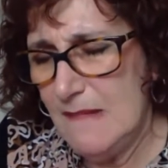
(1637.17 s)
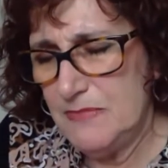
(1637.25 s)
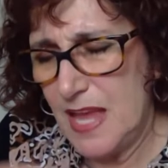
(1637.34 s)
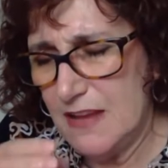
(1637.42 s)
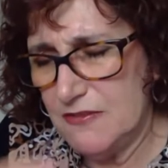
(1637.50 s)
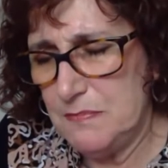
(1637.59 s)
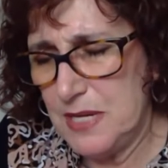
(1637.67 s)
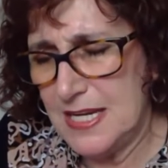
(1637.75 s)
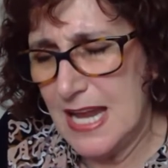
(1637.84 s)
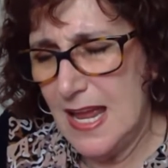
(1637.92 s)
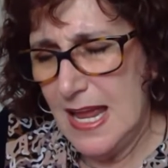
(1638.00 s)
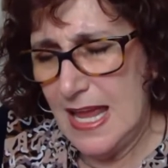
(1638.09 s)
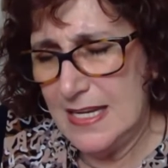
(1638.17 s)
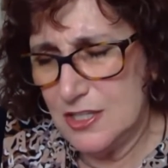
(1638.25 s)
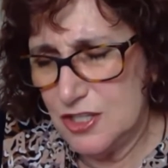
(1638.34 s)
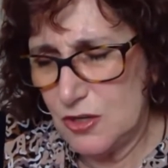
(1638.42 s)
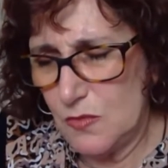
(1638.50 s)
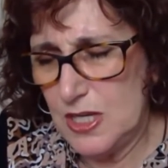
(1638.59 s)
I've been
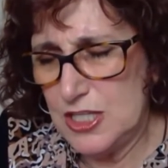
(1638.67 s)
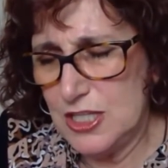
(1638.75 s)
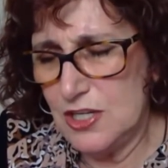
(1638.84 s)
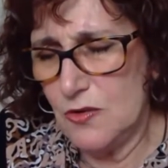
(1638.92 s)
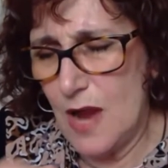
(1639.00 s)
encouraging you.